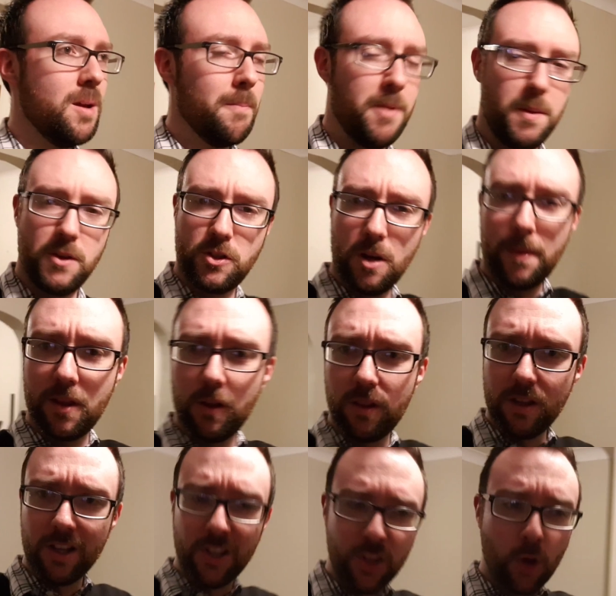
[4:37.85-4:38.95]
But sorry about all
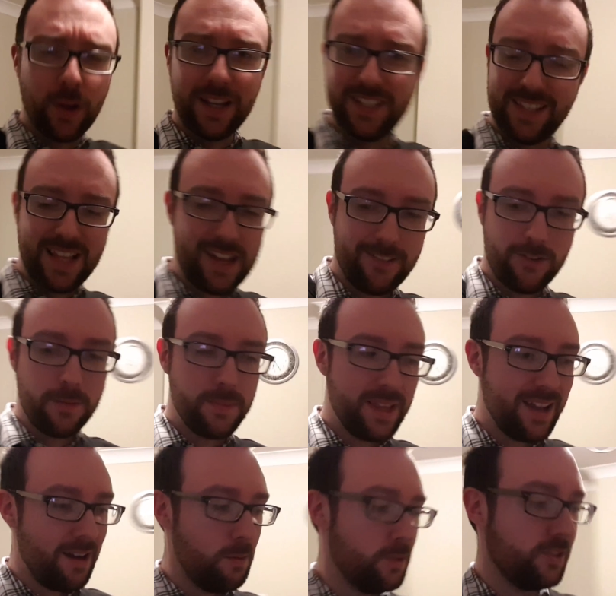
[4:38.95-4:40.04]
the noise in that room
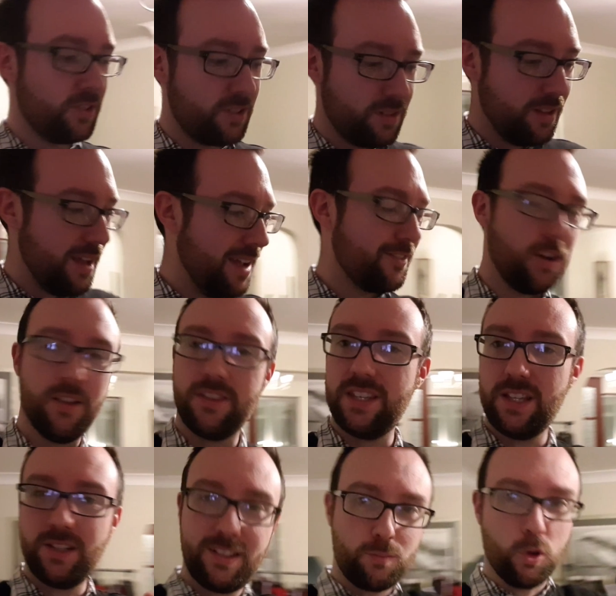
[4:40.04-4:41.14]
there. I've got
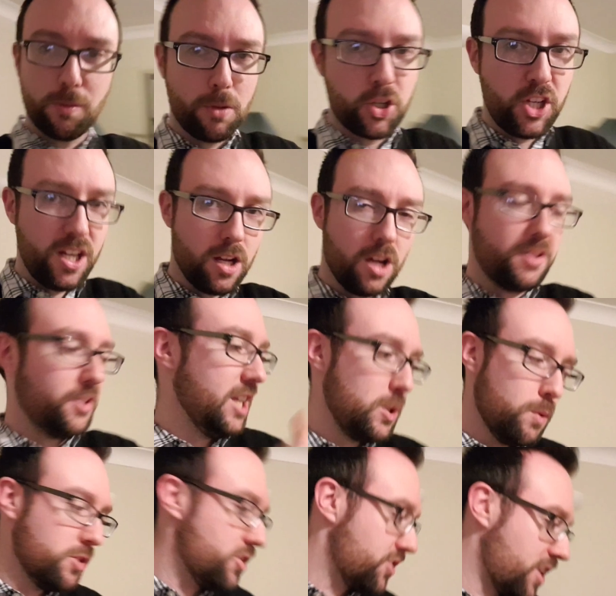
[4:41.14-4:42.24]
the washing machine on, the
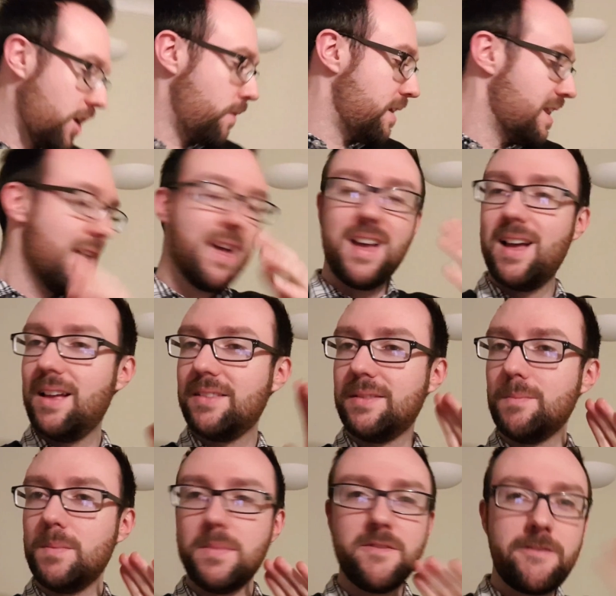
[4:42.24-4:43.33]
dishwasher's going.
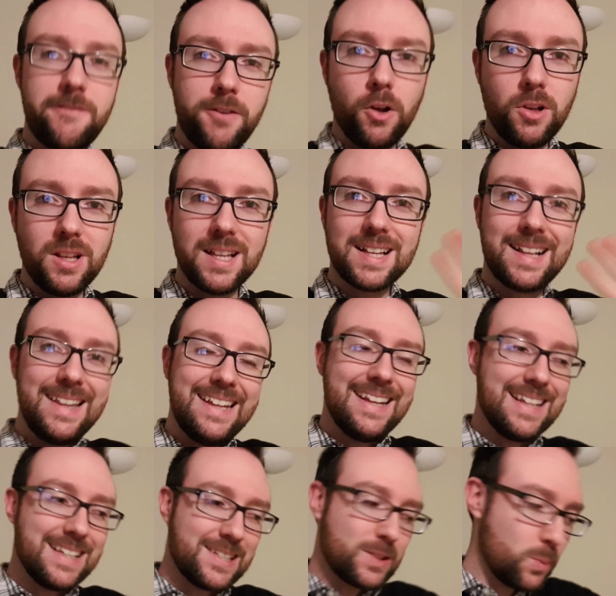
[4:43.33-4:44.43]
I'm in full
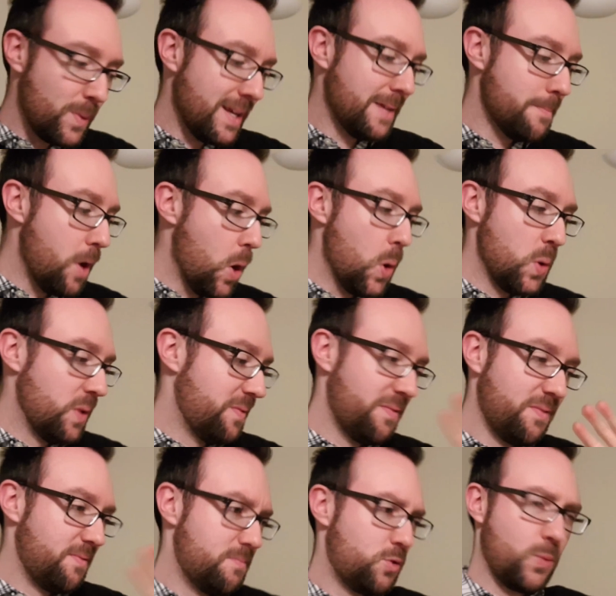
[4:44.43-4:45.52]
cleaning swing mode.
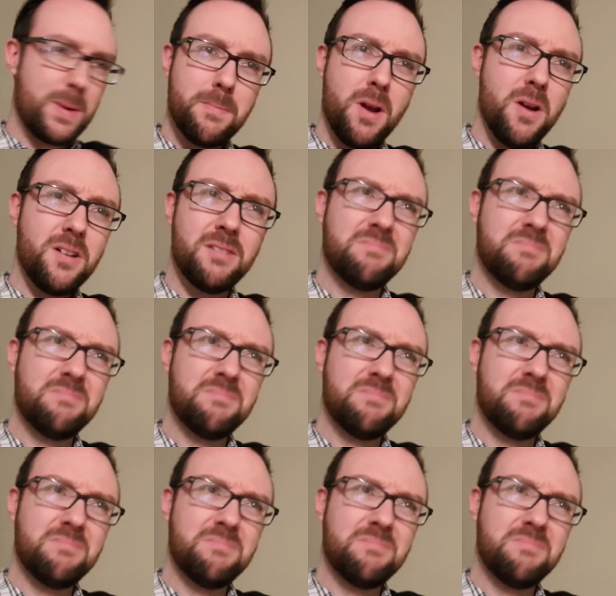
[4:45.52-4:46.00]
Swing mode?